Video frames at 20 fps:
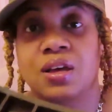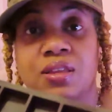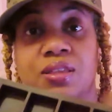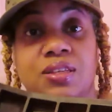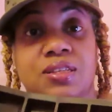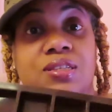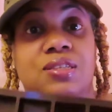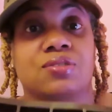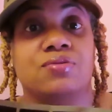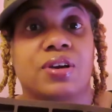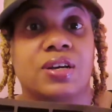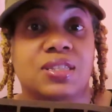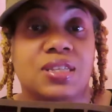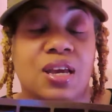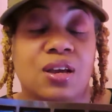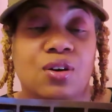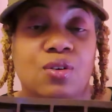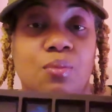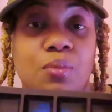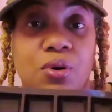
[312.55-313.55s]
This is the
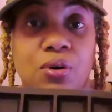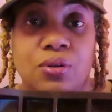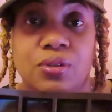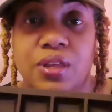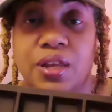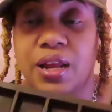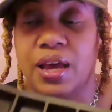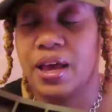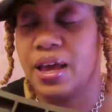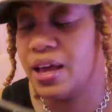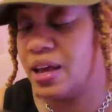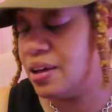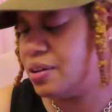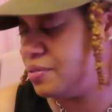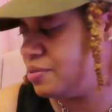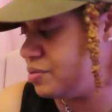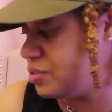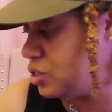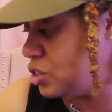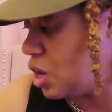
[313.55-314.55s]
rectangle mold that I have,
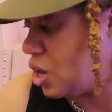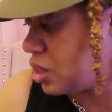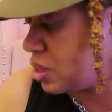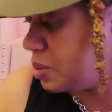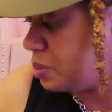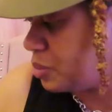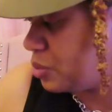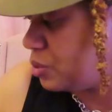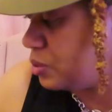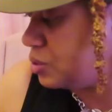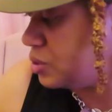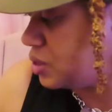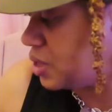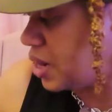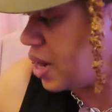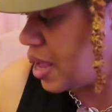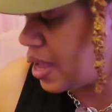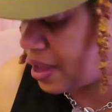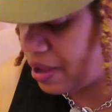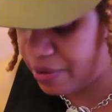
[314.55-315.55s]
chocolate mold that
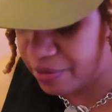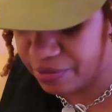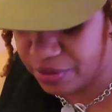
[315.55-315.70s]
I have.